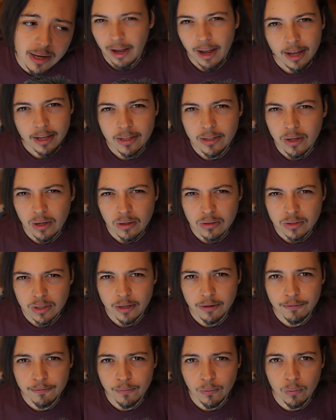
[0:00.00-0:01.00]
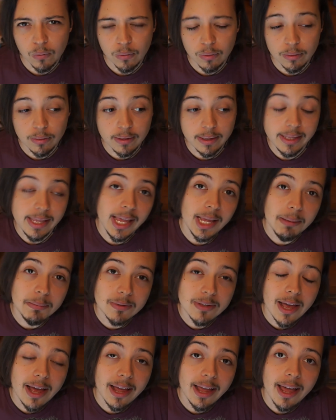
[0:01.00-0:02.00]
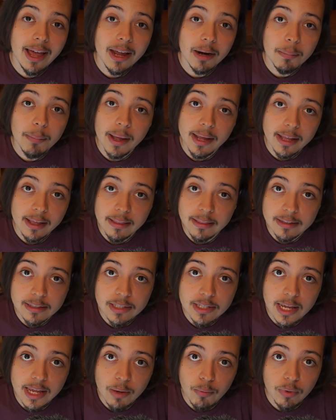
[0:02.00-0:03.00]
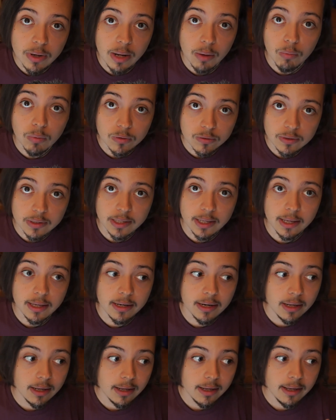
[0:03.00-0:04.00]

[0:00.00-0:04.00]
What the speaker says: I can't afford the games I had back in the day when I was a kid